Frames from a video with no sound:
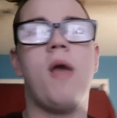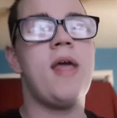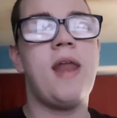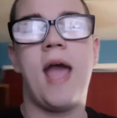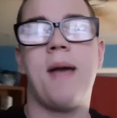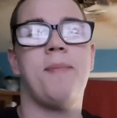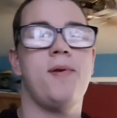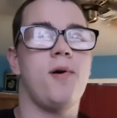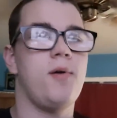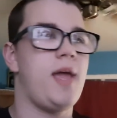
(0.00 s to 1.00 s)
it
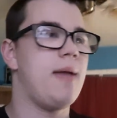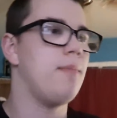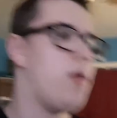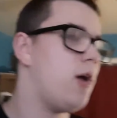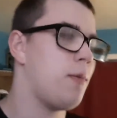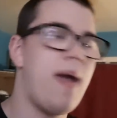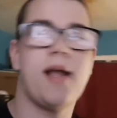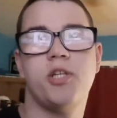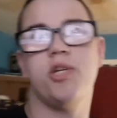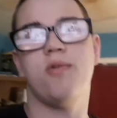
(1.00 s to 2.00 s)
happened all game long.
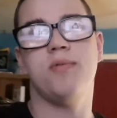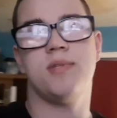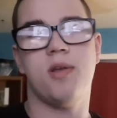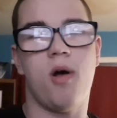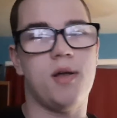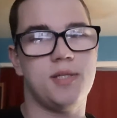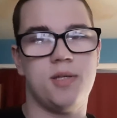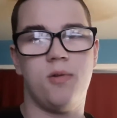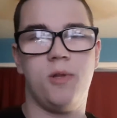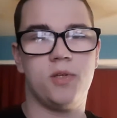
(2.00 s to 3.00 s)
Mac Jones
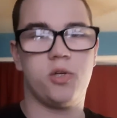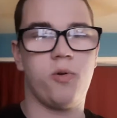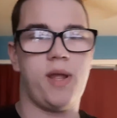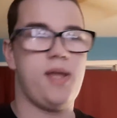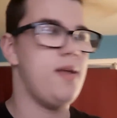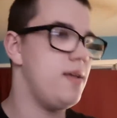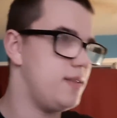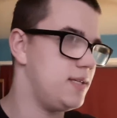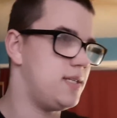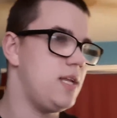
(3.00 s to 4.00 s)
also looked great.
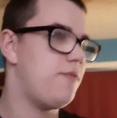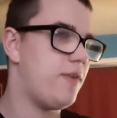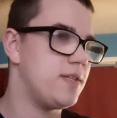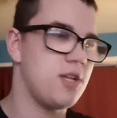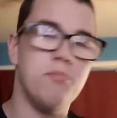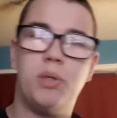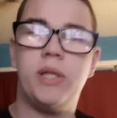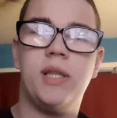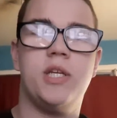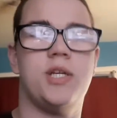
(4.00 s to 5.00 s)
This defense
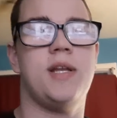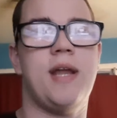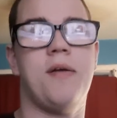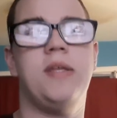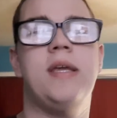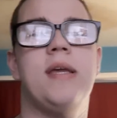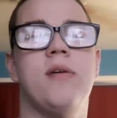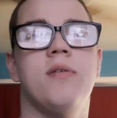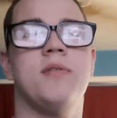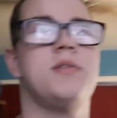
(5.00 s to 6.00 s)
completely shut down the
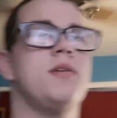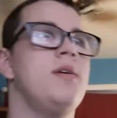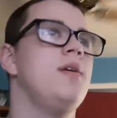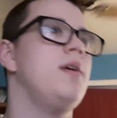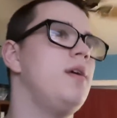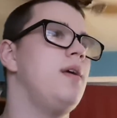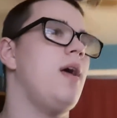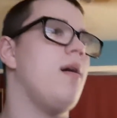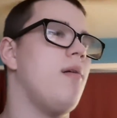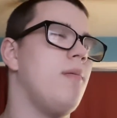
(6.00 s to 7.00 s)
Eagles.
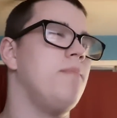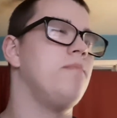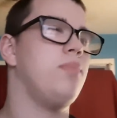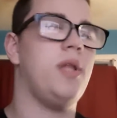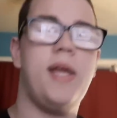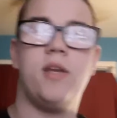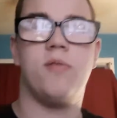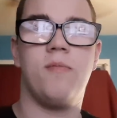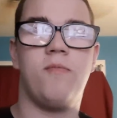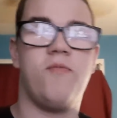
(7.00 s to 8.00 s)

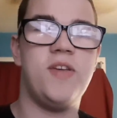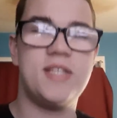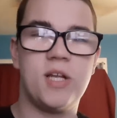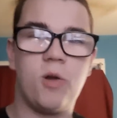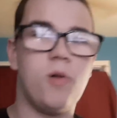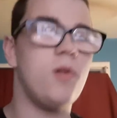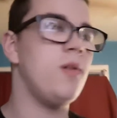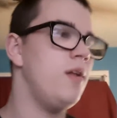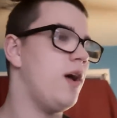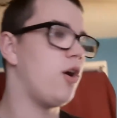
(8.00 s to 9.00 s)
Played
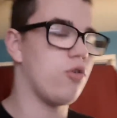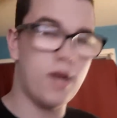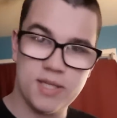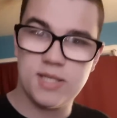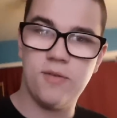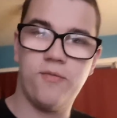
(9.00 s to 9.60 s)
physical, aggressive